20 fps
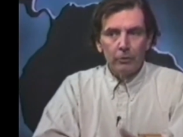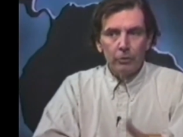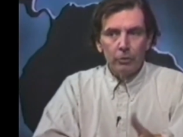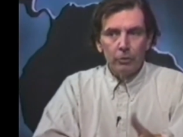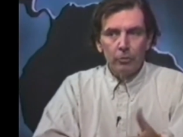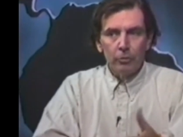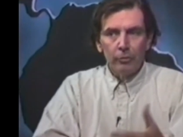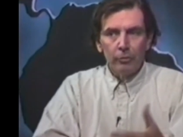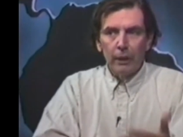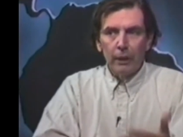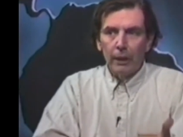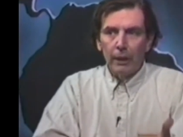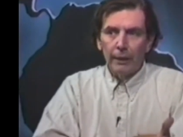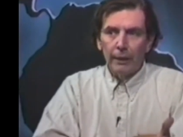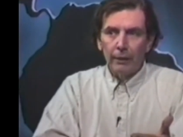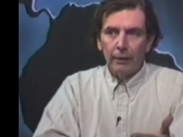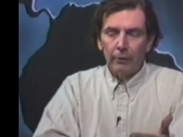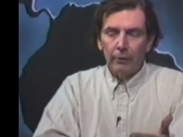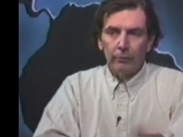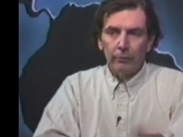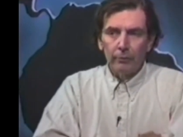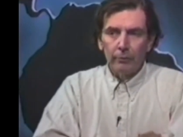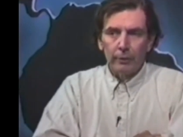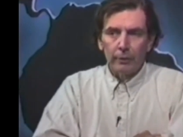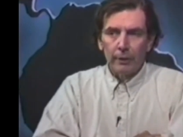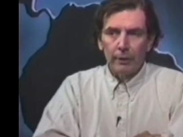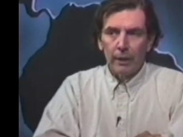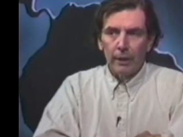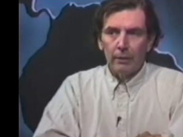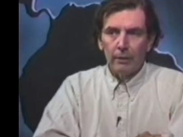juvenile
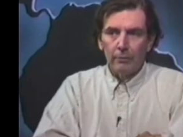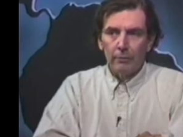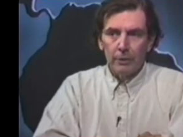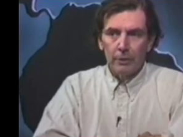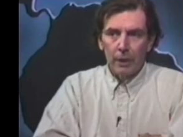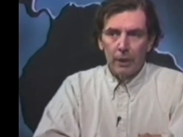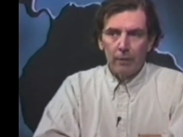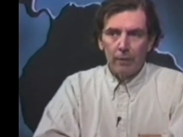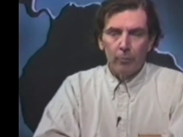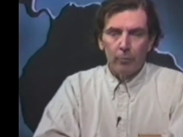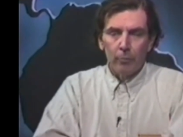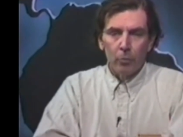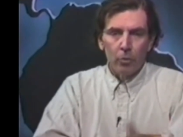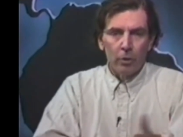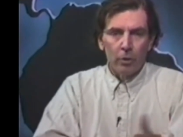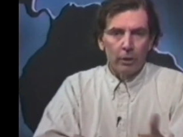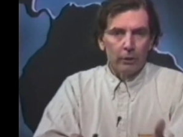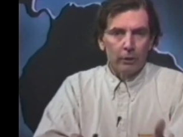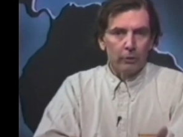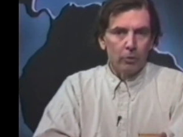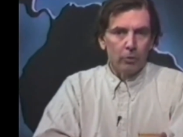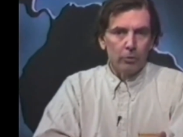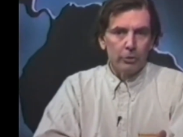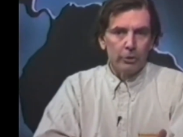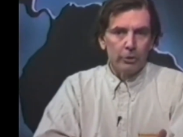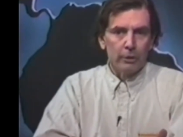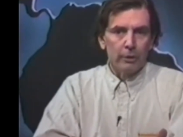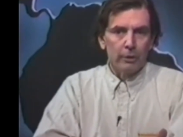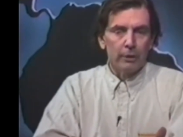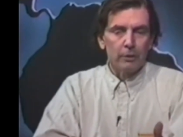kind of sophomoric
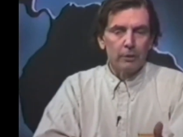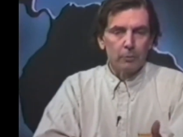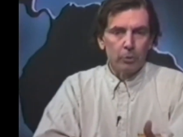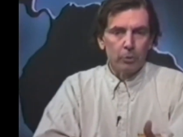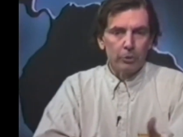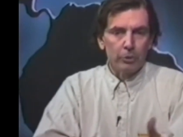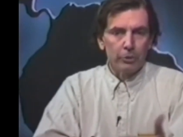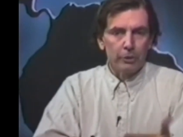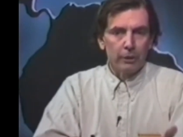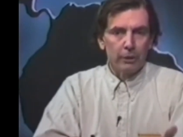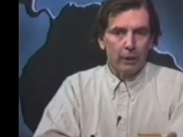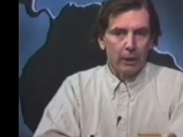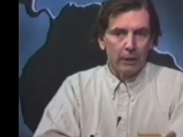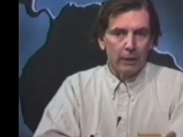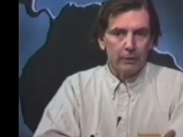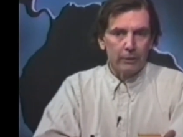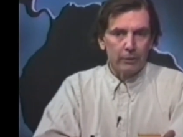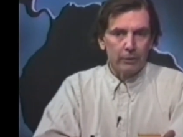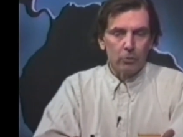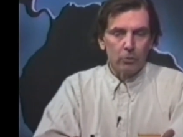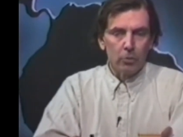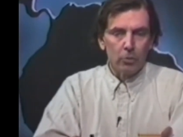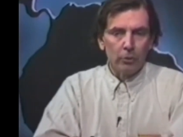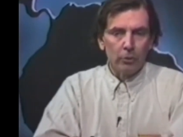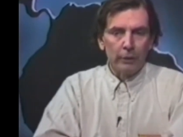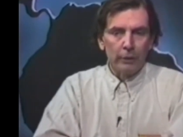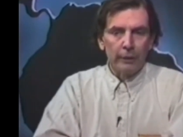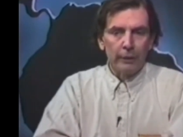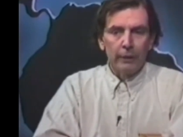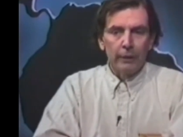notion that's pushed in high
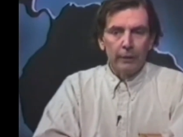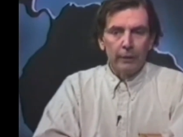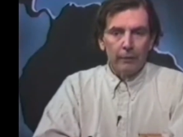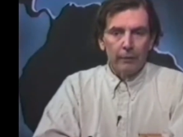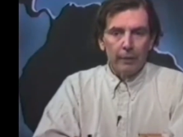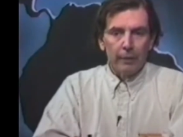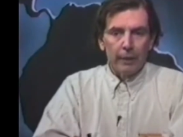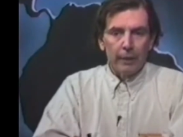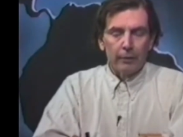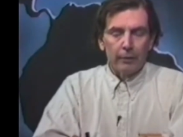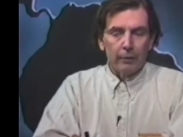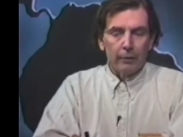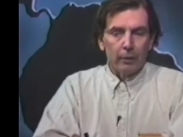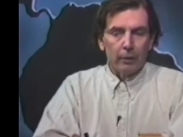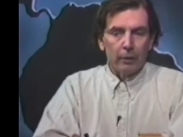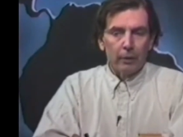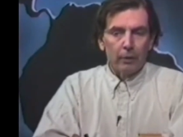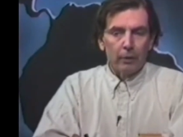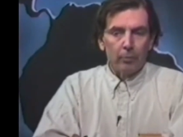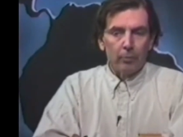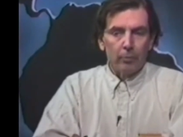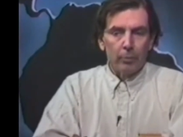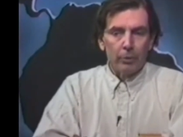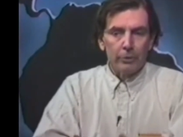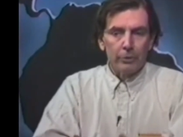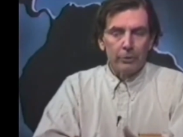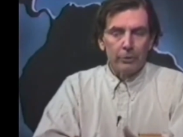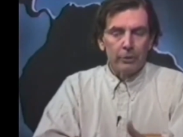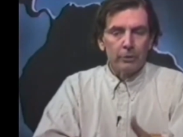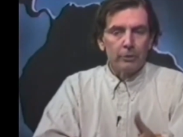school, that
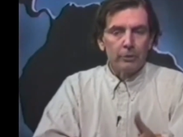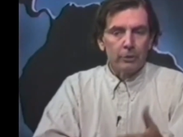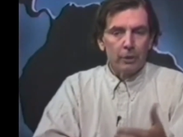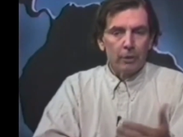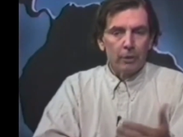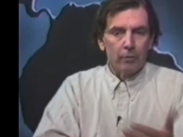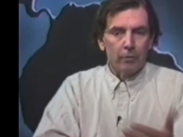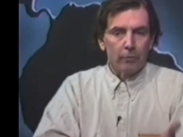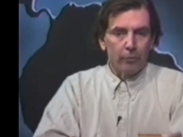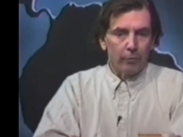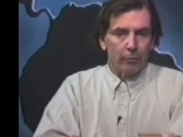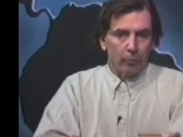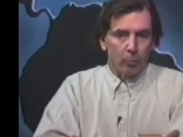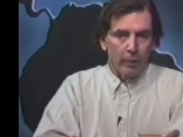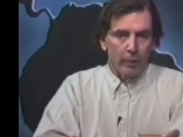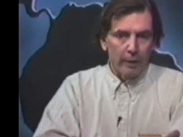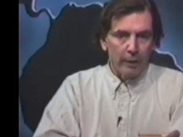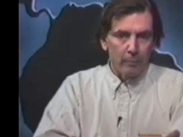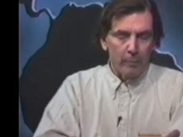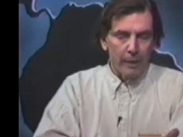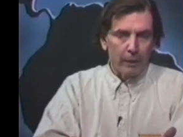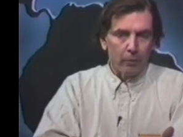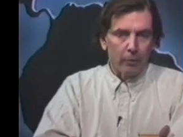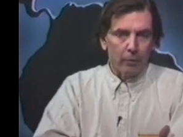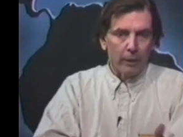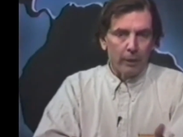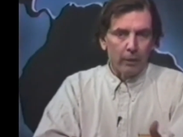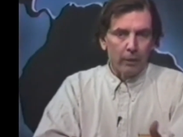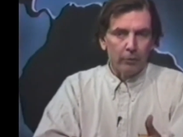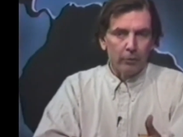persons of white
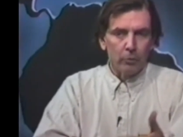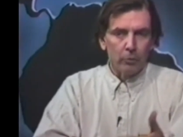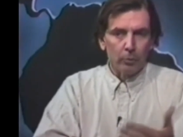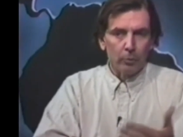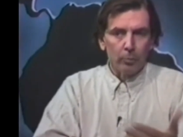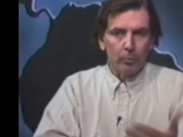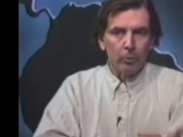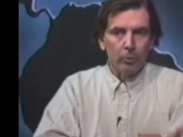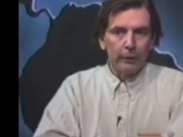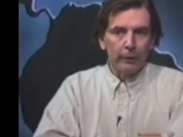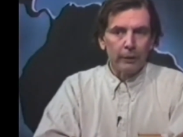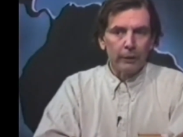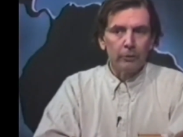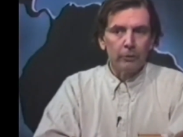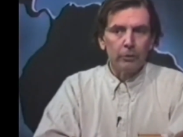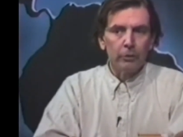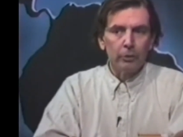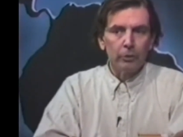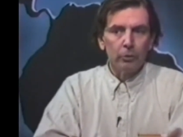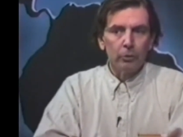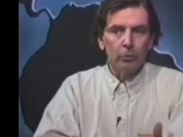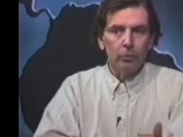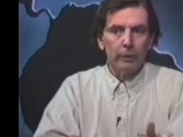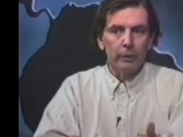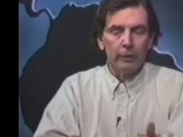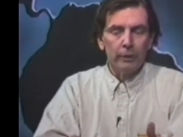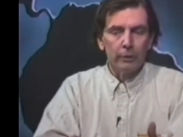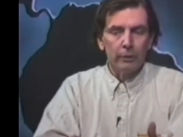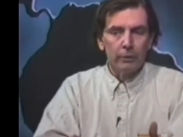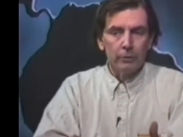background who were put
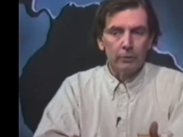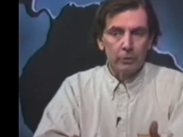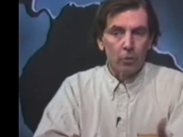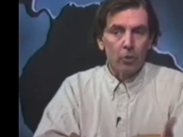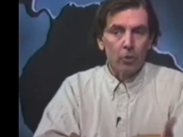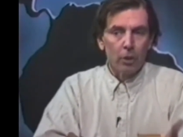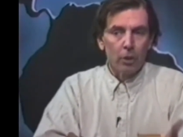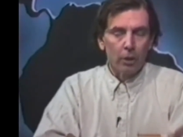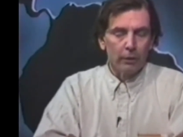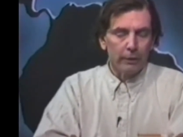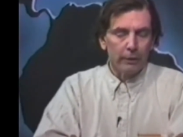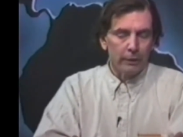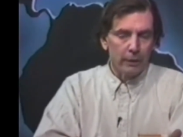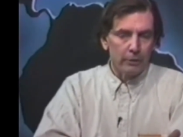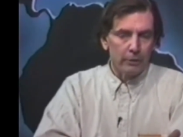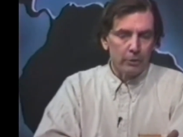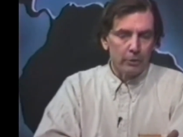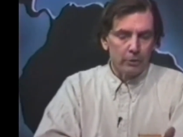into so-called indentured